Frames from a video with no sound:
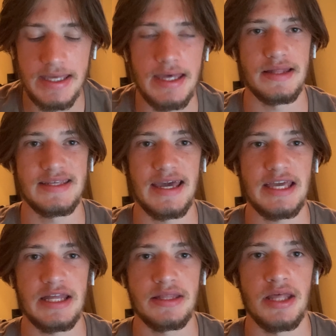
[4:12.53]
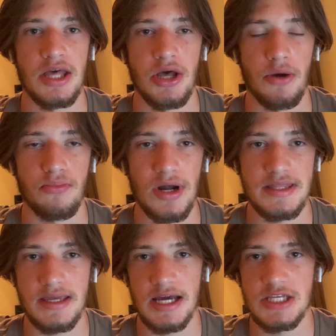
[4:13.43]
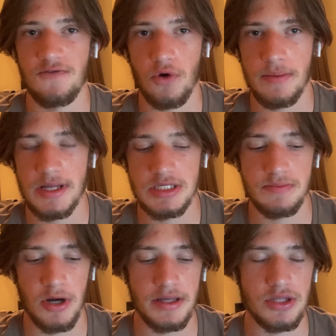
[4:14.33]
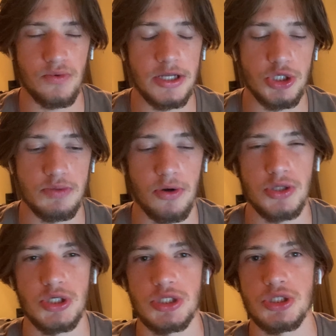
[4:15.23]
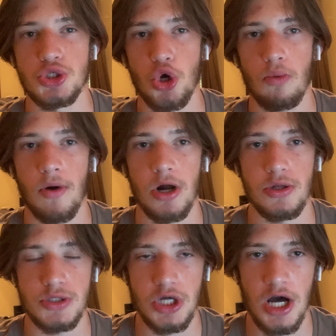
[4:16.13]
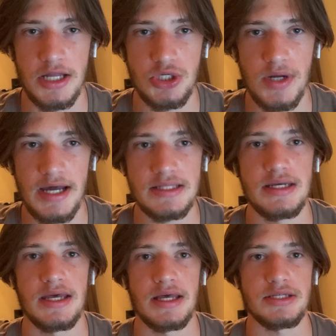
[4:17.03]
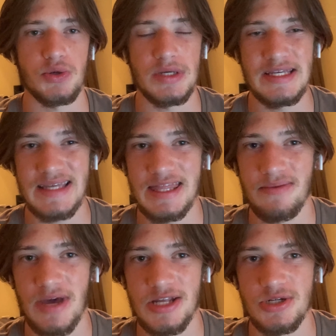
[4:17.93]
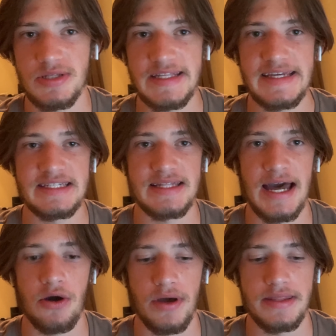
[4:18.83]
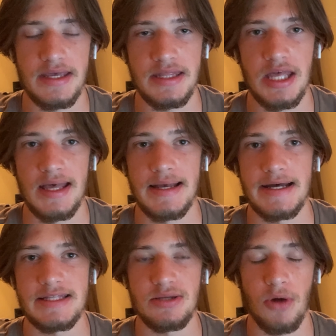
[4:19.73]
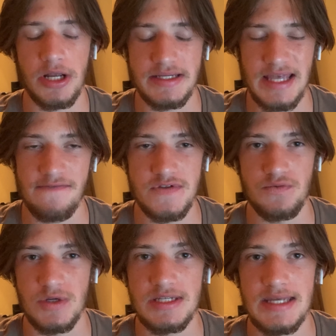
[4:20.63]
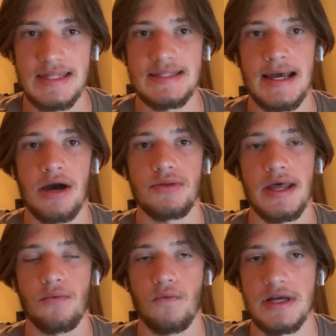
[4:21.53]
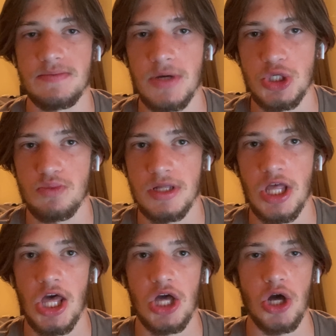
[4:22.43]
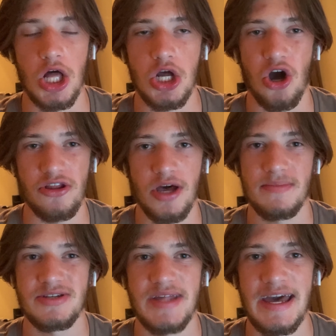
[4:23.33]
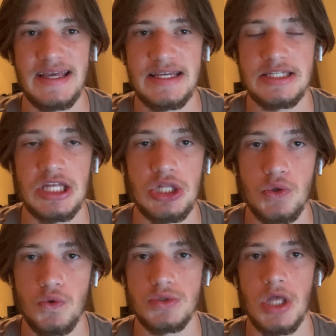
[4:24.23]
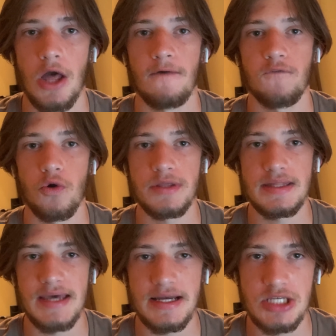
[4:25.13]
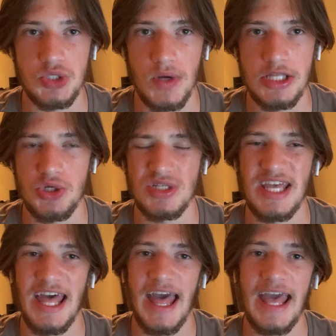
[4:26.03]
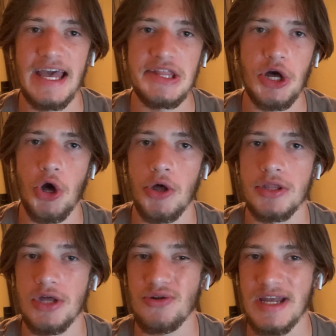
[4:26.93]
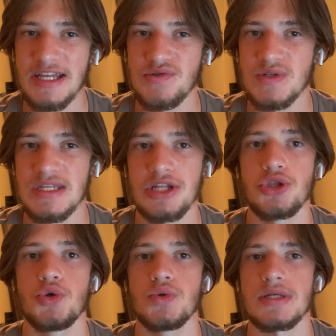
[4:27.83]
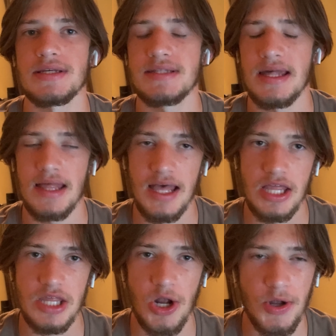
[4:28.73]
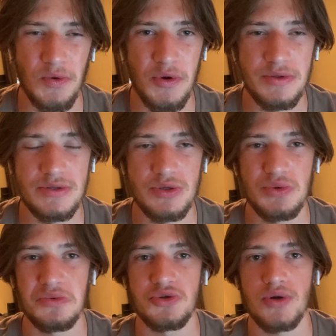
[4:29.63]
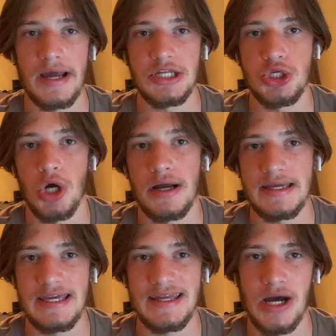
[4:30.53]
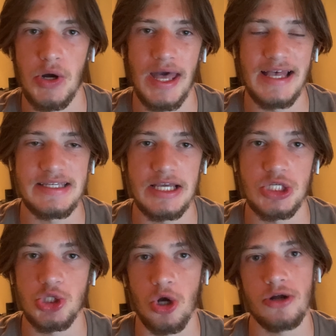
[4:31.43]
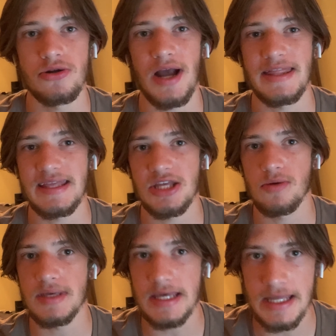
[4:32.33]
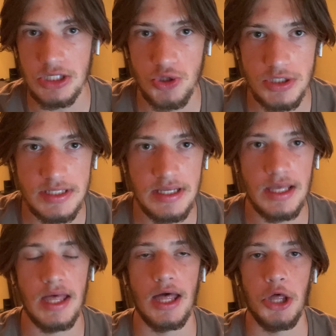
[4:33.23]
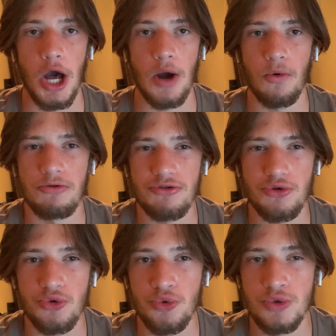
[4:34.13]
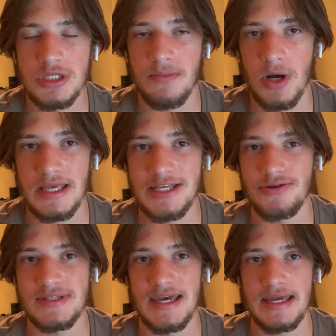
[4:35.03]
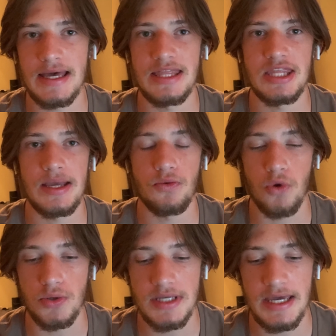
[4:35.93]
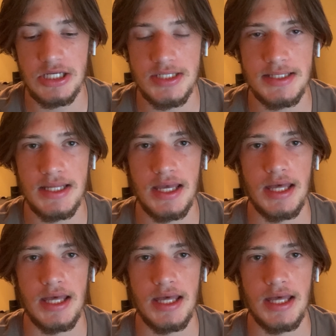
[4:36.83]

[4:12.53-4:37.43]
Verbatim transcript: And taking Brett the 40-man spot, the Rangers purchased Joe Barlow's contract. And so he's in the major leagues now. And then Demarcus Evans was sent down and Wes Benjamin got called up. So that is the news for the Texas Rangers. And another interesting news is that they're going to try John King out as a starter. I think that would be interesting. I wonder who spot he'll take in the rotation.